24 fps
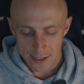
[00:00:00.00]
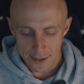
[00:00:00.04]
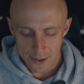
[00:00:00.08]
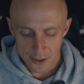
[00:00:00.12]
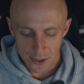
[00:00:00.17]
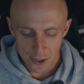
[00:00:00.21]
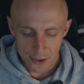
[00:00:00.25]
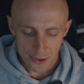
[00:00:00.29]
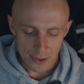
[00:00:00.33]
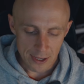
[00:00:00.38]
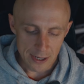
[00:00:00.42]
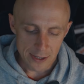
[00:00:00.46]
is
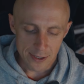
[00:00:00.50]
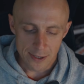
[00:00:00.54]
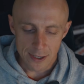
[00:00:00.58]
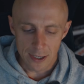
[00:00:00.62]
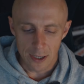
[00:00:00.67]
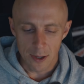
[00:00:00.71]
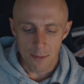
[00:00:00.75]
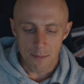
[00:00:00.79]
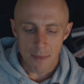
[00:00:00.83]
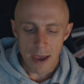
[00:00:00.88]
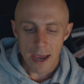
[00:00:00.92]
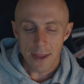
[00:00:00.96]
not
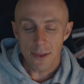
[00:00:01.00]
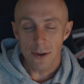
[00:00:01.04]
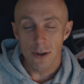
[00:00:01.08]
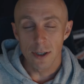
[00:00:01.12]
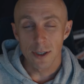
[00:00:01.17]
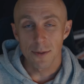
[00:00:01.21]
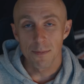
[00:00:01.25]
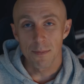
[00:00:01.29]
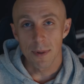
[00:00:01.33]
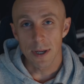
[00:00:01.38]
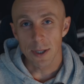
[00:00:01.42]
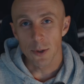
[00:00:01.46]
necessarily
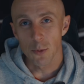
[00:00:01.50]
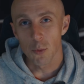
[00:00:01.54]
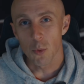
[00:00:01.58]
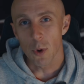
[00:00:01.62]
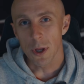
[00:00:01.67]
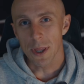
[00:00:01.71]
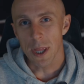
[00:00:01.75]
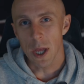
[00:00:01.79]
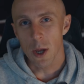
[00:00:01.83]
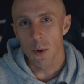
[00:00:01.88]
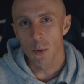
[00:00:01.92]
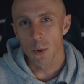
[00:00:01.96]
matters, but
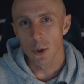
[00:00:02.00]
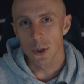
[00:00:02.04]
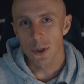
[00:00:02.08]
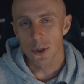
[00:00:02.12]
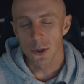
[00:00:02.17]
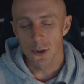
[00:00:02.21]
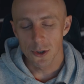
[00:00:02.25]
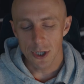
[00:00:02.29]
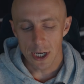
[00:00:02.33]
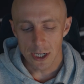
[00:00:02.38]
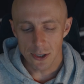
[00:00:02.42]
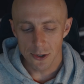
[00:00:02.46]
what I would
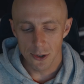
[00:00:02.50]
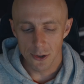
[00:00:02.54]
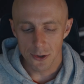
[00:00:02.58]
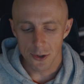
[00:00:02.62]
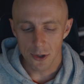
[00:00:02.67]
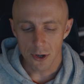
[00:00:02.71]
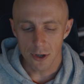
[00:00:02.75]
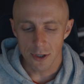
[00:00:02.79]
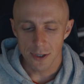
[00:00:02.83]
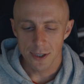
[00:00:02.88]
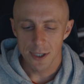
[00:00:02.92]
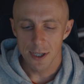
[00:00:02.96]
suggest you to
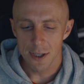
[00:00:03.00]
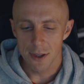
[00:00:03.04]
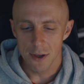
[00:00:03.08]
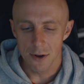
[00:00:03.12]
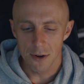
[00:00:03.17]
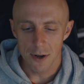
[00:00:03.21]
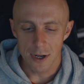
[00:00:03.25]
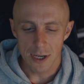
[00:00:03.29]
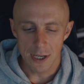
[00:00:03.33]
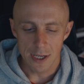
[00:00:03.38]
consider